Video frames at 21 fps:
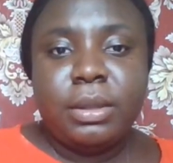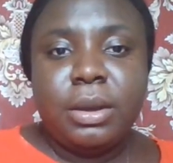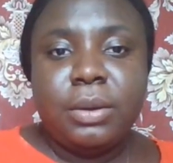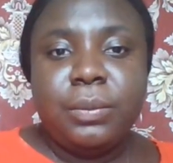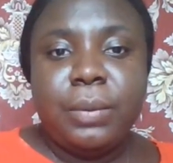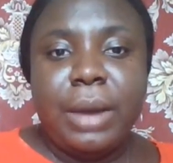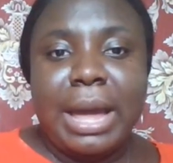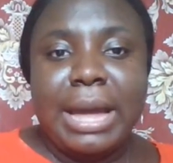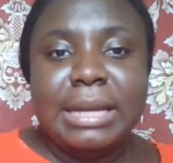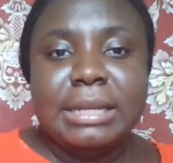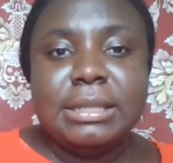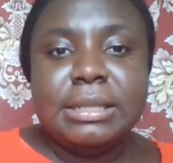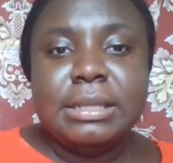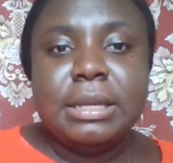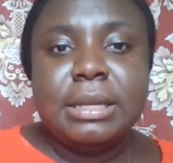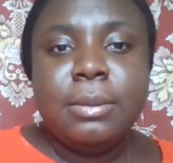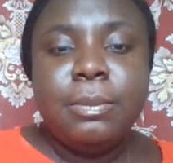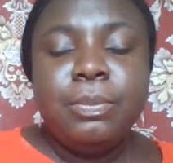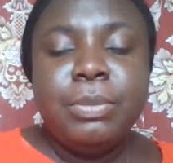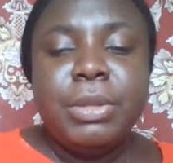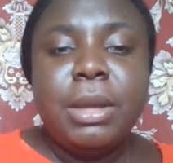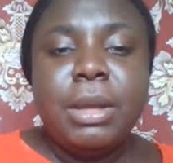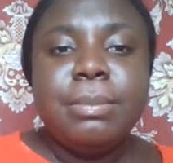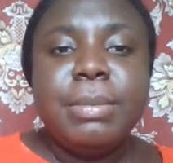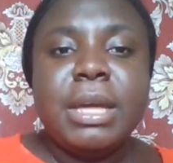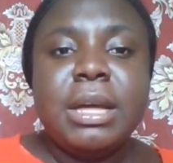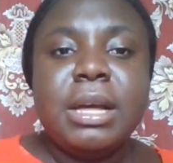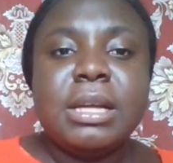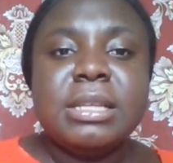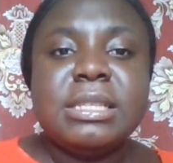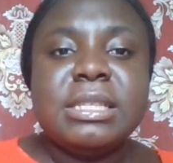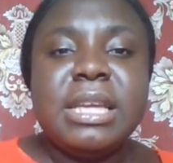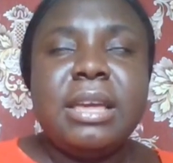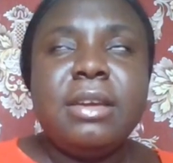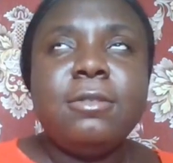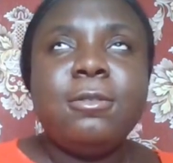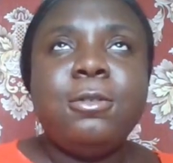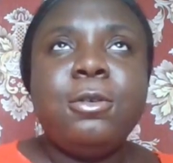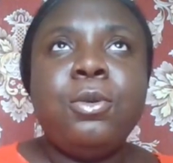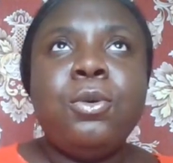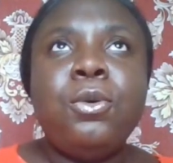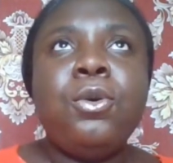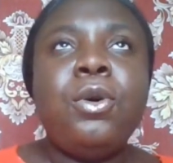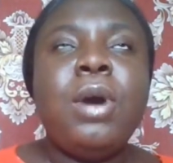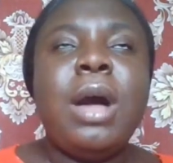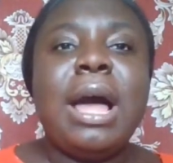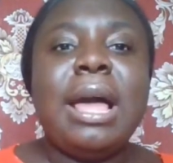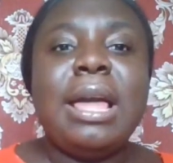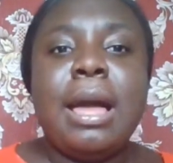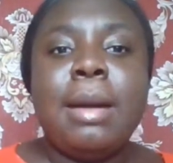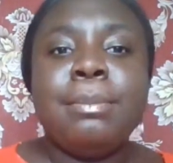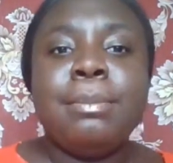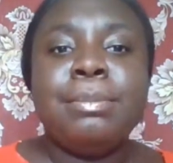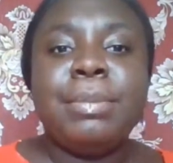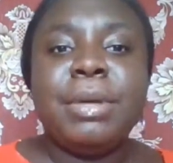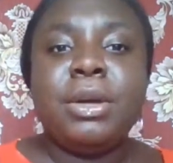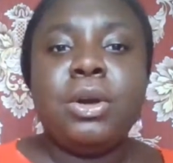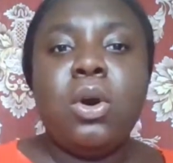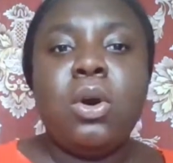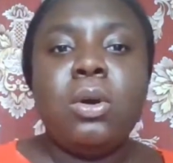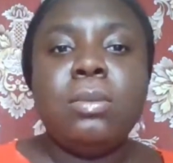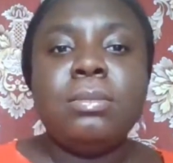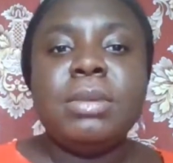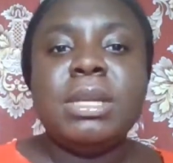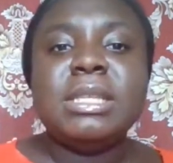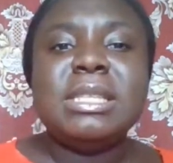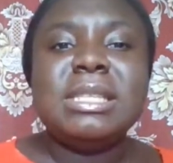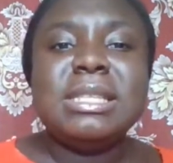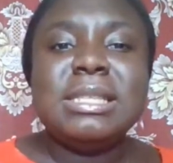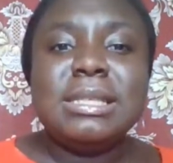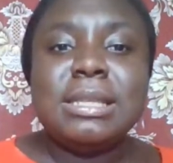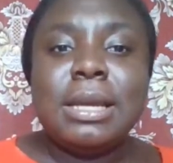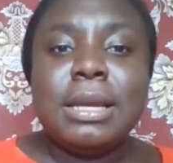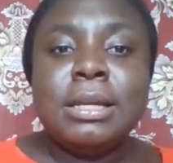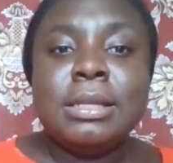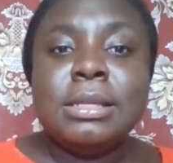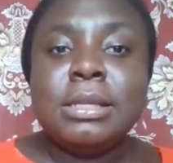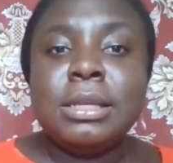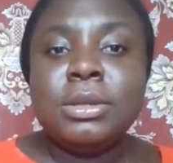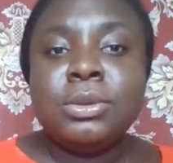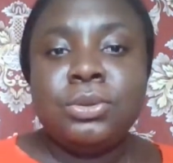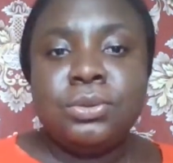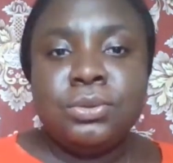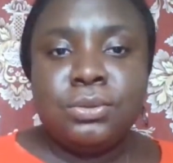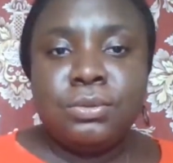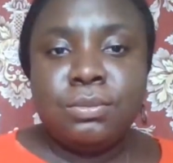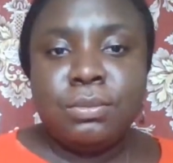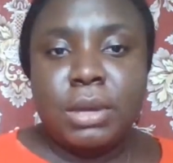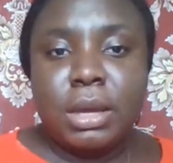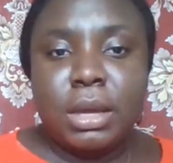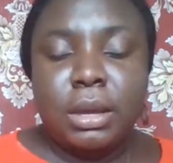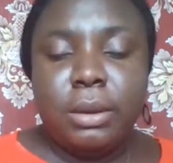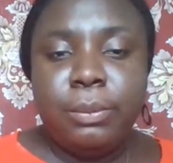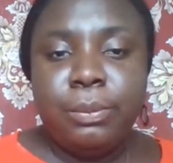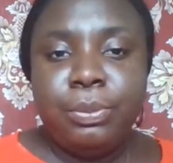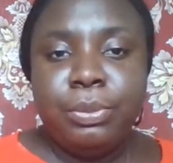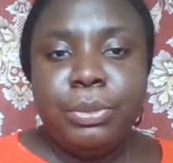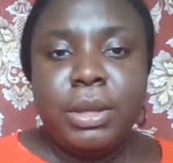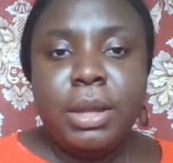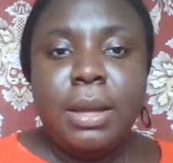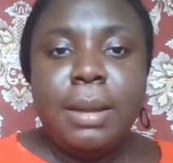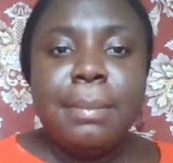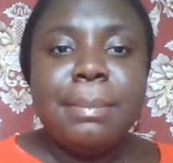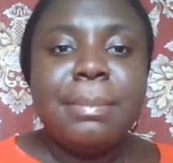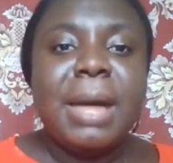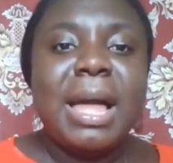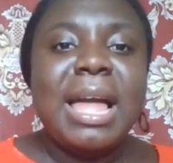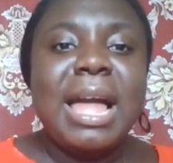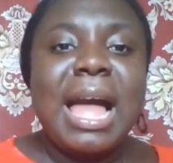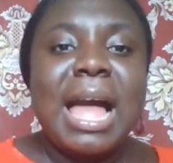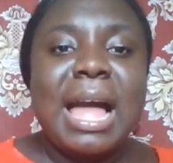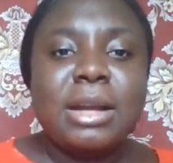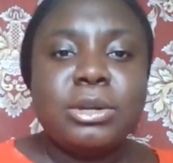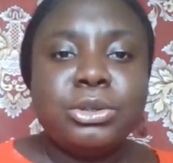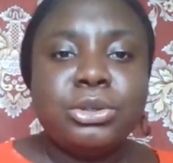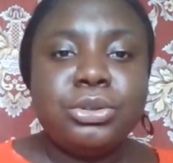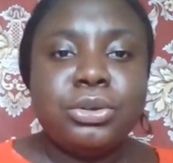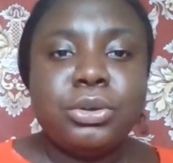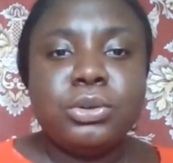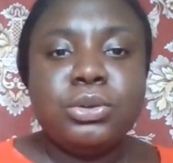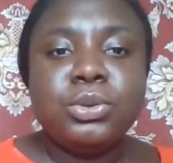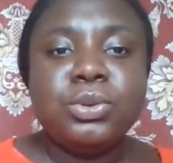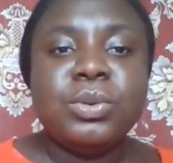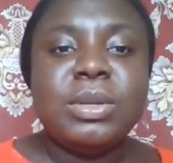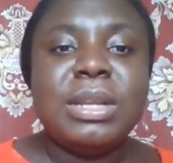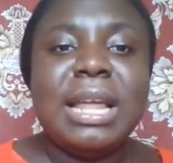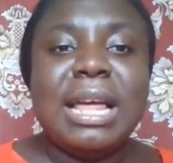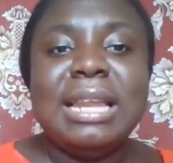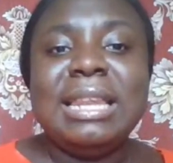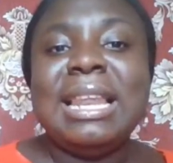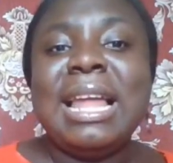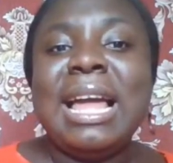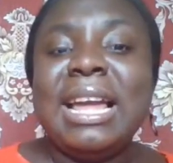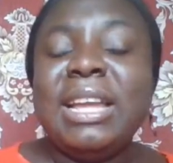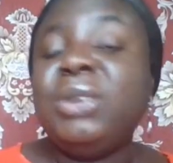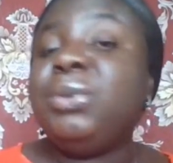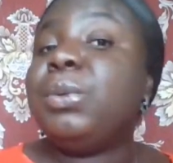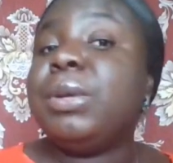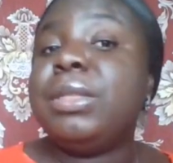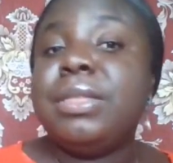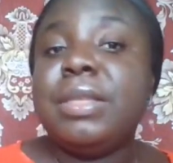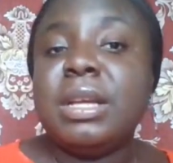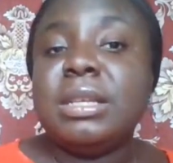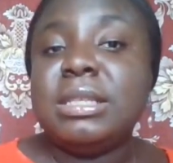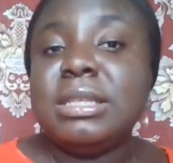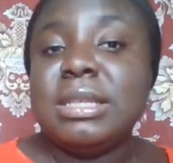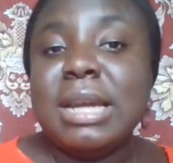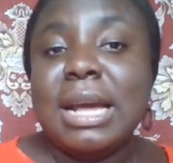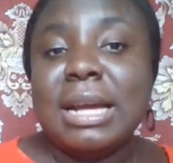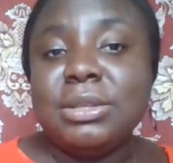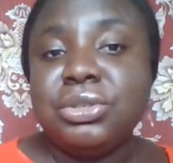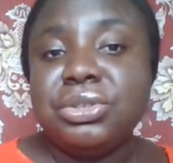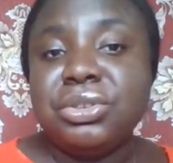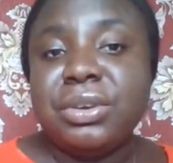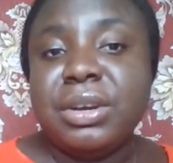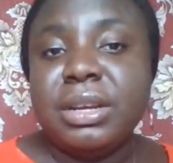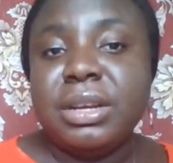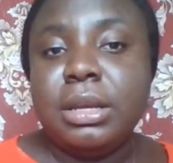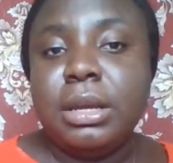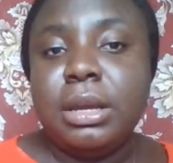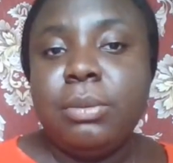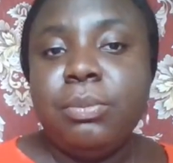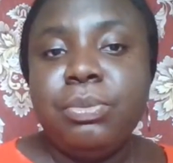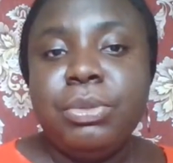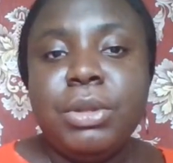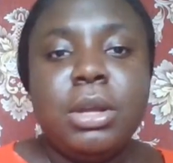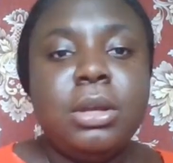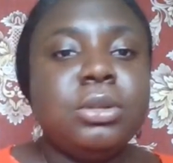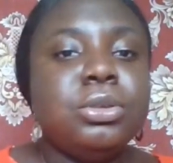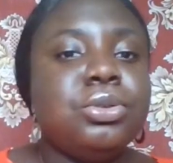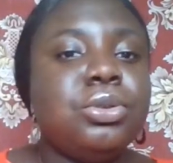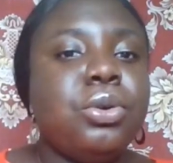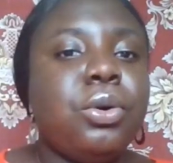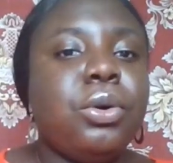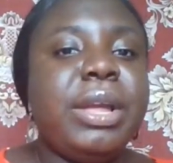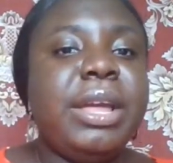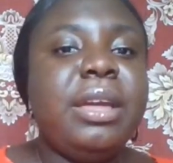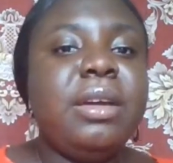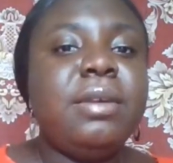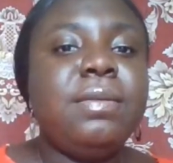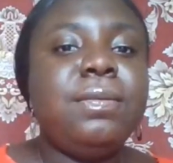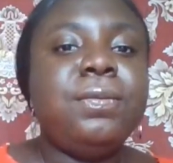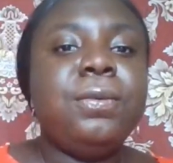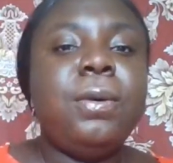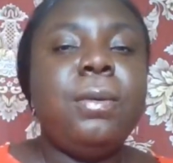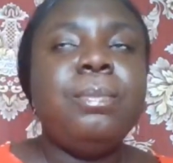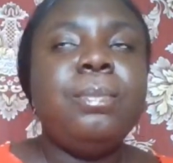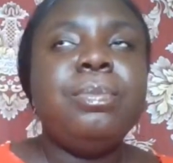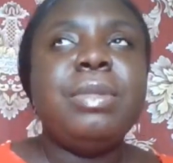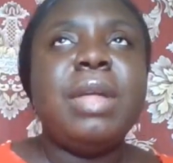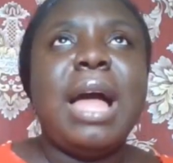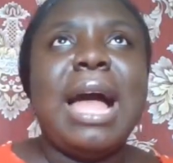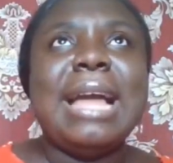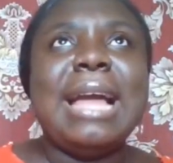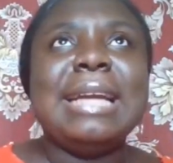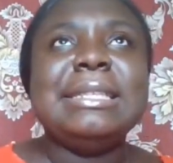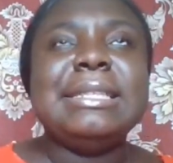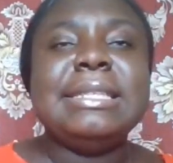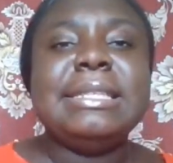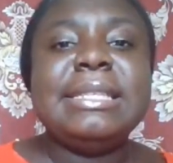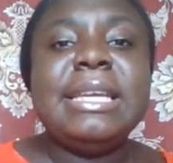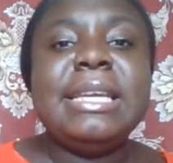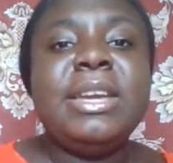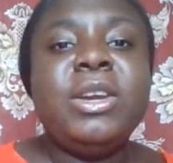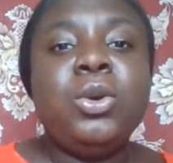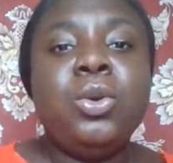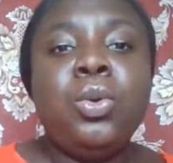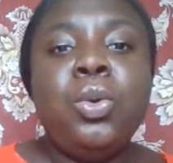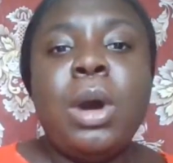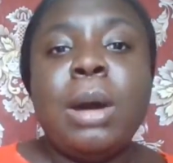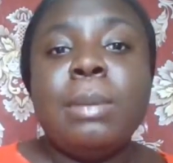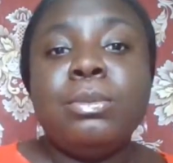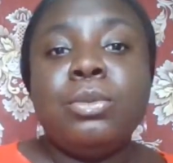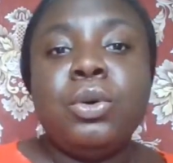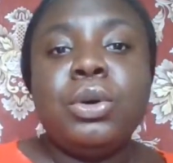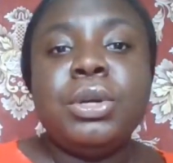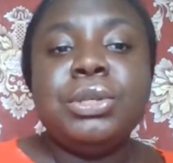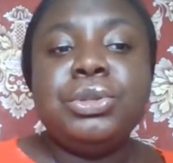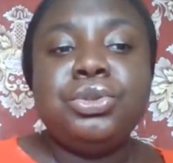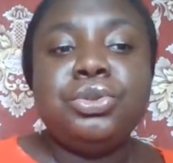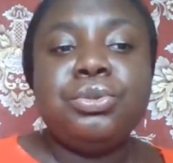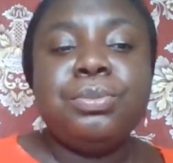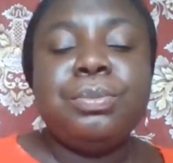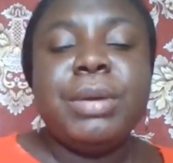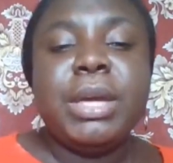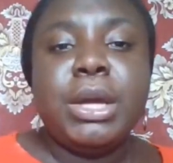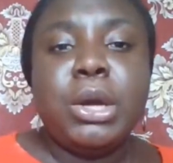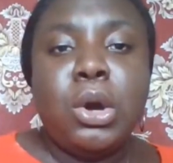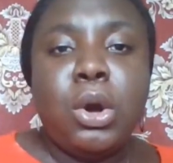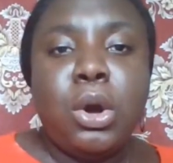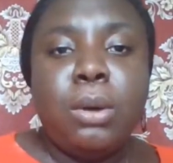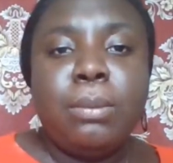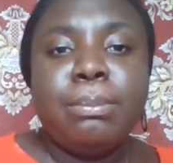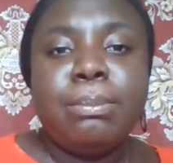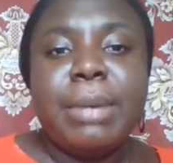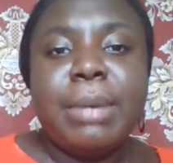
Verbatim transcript: right? Because if who I am becoming sinks into me, my actions will align with it naturally. So if I see who I'm going to become